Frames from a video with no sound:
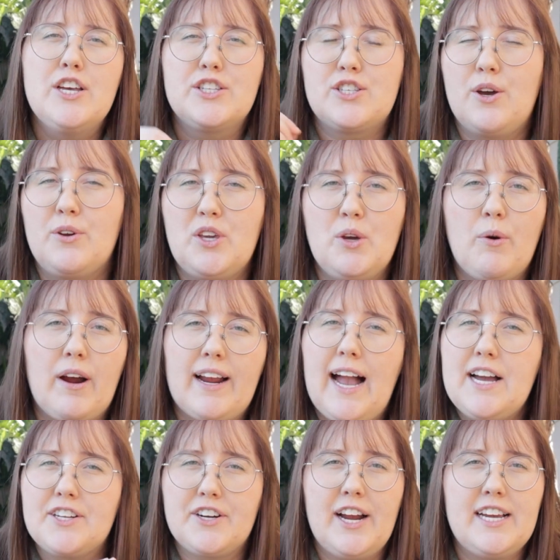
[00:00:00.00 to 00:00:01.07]
So you are
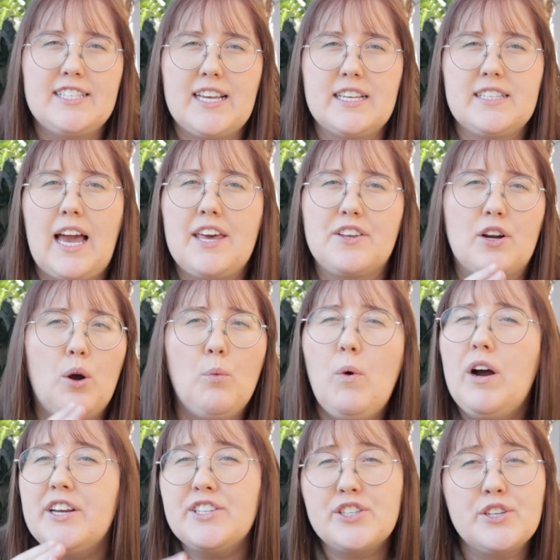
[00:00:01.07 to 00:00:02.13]
categorized as either a
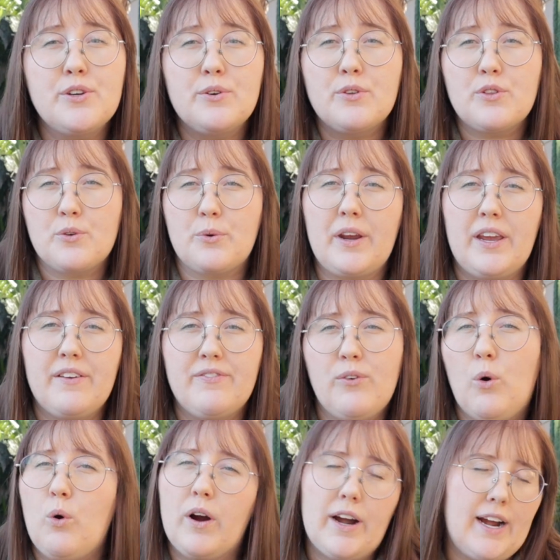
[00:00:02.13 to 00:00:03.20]
1, 2, 3,
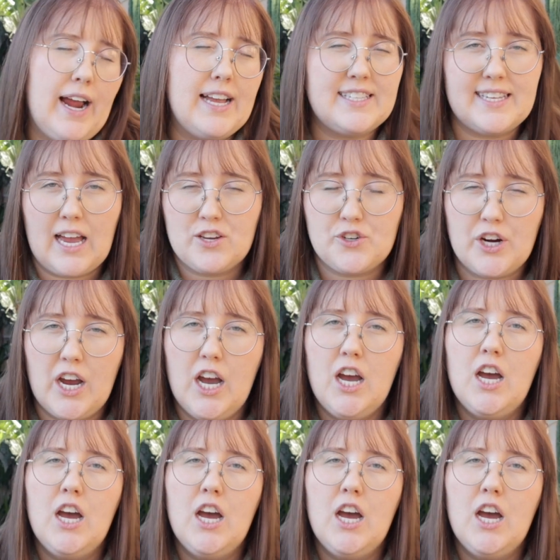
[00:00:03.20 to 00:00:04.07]
4, etc.